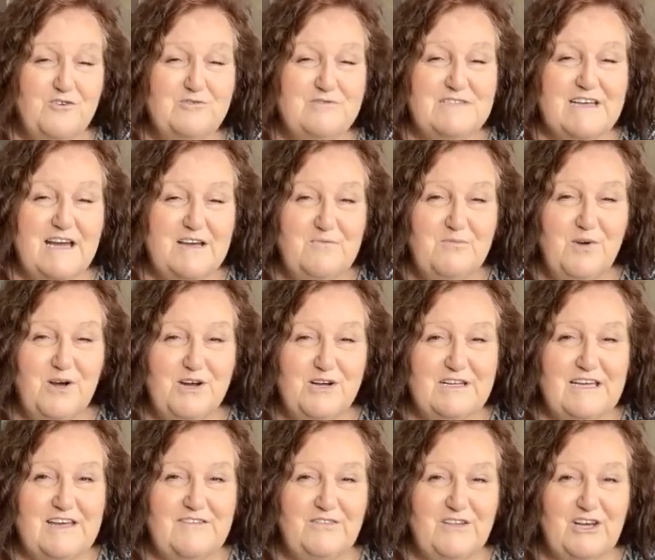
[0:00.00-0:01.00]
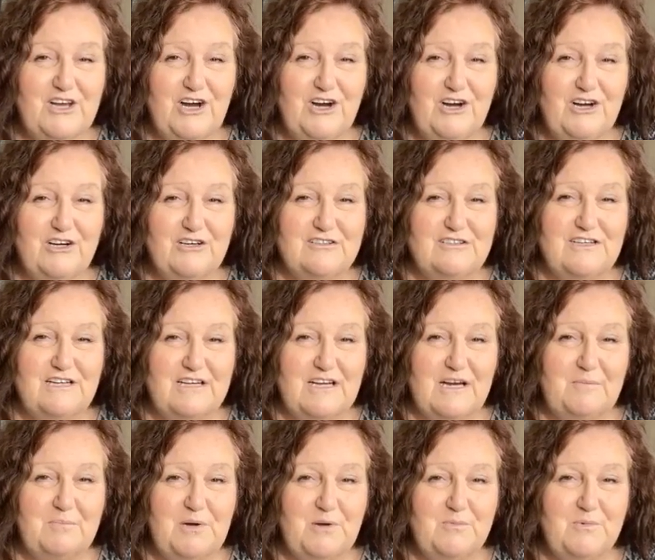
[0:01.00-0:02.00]
4 day work in the garden a
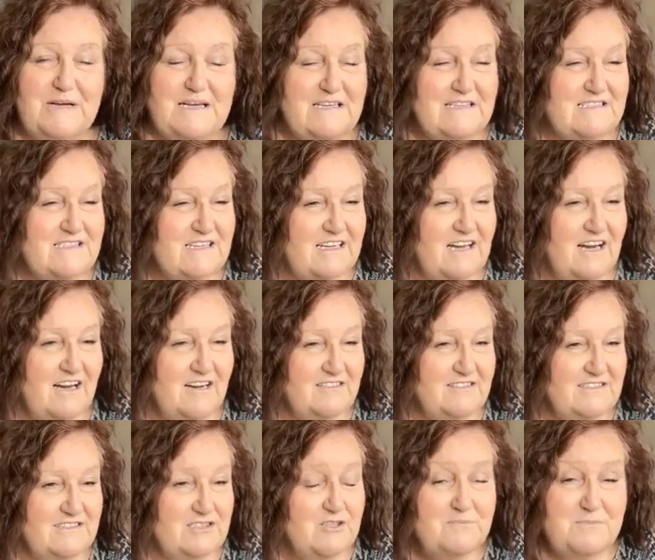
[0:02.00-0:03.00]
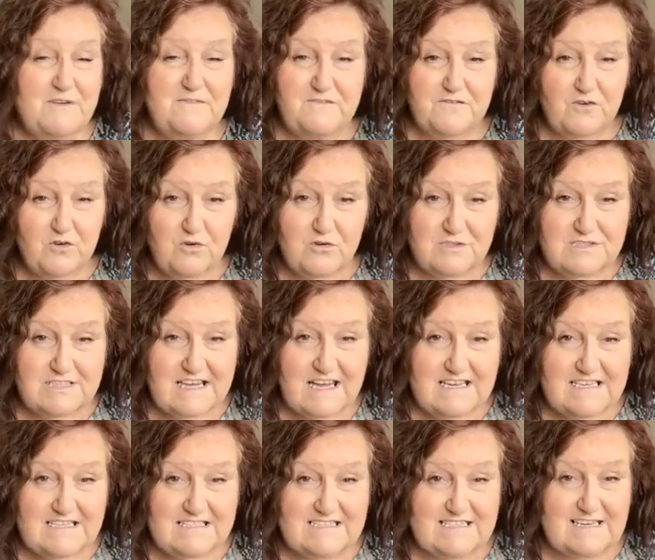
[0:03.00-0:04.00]
couple of weeks ago, it took me 4
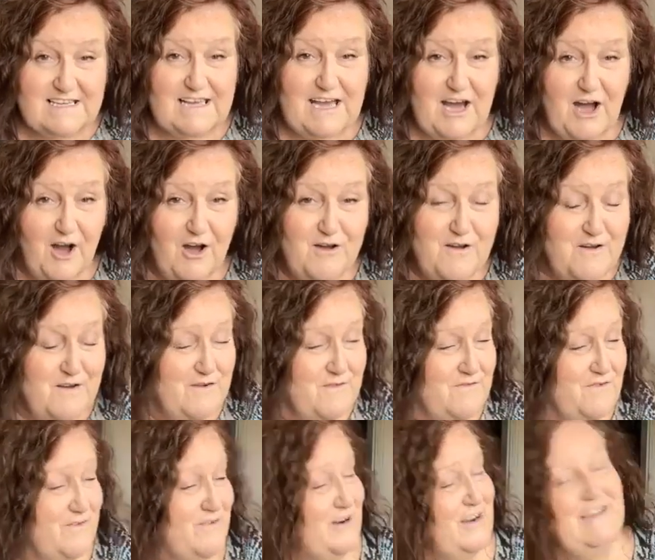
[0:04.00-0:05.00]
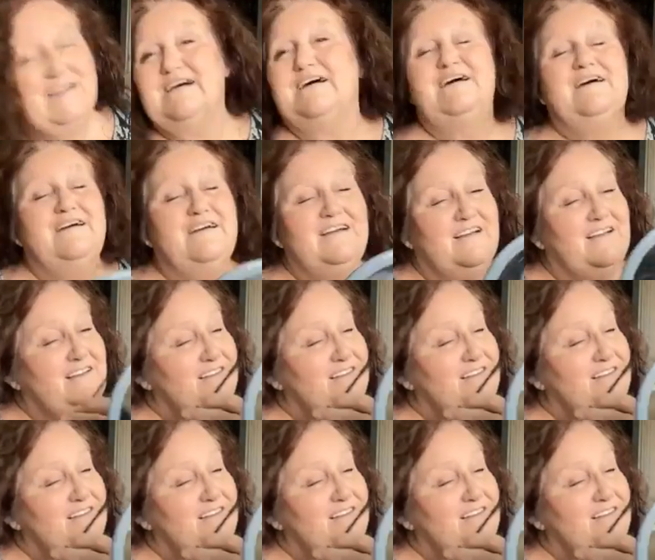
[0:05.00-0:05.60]
days to get over it.